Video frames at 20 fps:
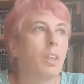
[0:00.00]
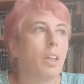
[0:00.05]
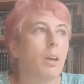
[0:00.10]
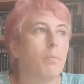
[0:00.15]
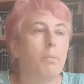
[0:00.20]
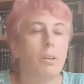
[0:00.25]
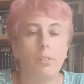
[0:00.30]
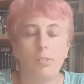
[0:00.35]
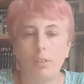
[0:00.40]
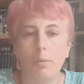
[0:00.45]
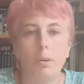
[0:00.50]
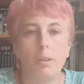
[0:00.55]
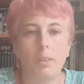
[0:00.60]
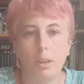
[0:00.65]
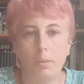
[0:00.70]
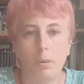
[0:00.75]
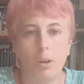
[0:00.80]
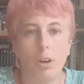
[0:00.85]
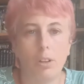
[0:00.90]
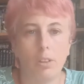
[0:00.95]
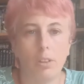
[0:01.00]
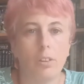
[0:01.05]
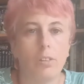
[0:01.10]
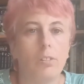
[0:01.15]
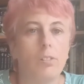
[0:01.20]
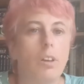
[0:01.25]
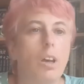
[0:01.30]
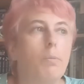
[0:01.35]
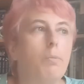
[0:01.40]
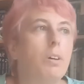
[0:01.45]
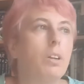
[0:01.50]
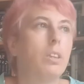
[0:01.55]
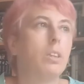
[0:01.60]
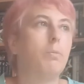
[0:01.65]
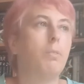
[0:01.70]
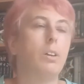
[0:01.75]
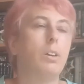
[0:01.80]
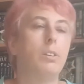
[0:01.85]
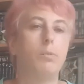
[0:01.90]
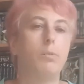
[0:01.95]
But some of them couldn't. And one of the
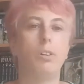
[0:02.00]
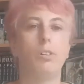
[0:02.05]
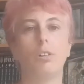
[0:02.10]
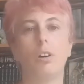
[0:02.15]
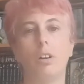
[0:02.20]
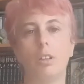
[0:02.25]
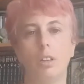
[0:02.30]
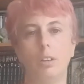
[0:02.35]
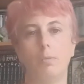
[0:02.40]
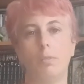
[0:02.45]
ones which couldn't